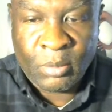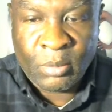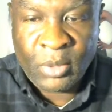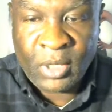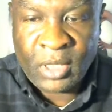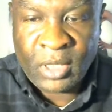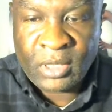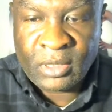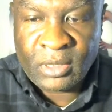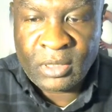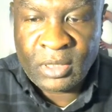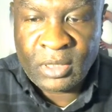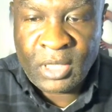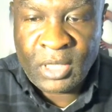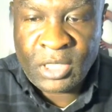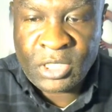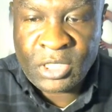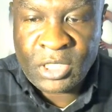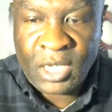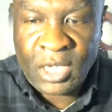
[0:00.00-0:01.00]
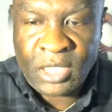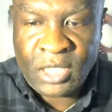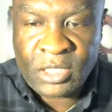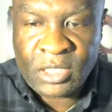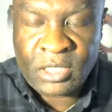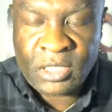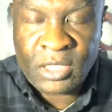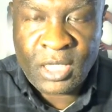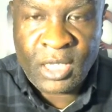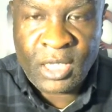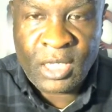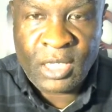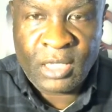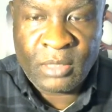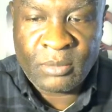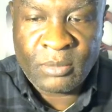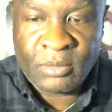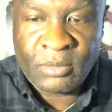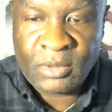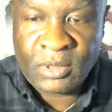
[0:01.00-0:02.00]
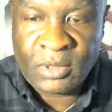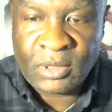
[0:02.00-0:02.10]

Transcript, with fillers: but he changed his name